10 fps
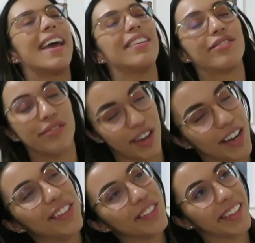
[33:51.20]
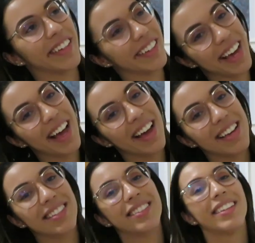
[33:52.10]
and final thing
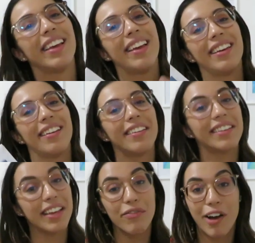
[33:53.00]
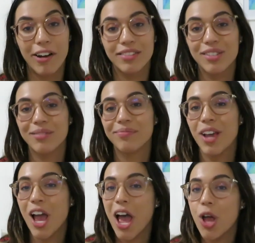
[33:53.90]
guys gift cards
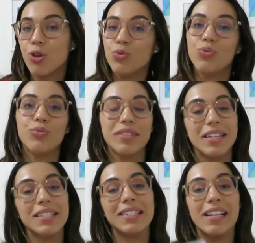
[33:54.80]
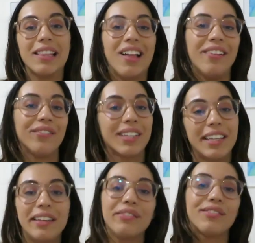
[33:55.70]
who doesn't love
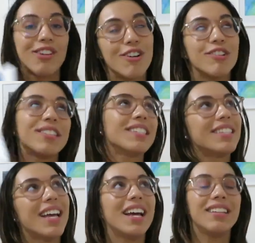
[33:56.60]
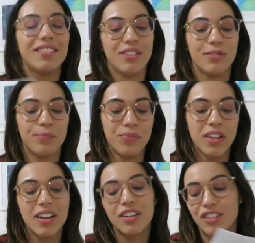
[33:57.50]
gift cards because i do
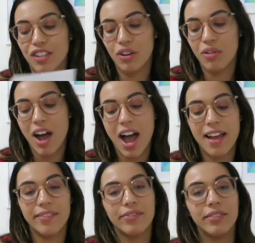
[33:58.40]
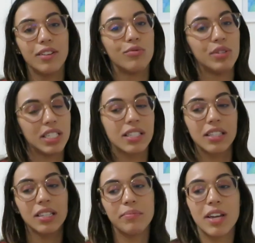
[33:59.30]
so i've
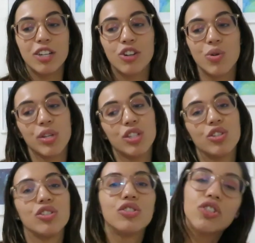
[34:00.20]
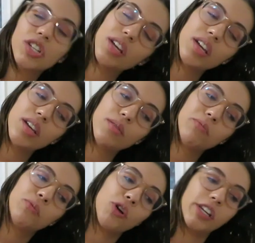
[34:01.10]
recently been going to the
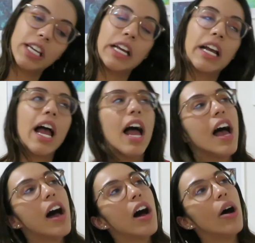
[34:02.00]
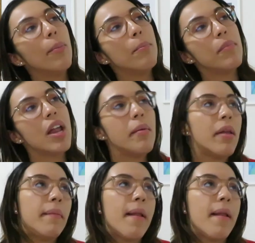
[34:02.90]
gym working out blah blah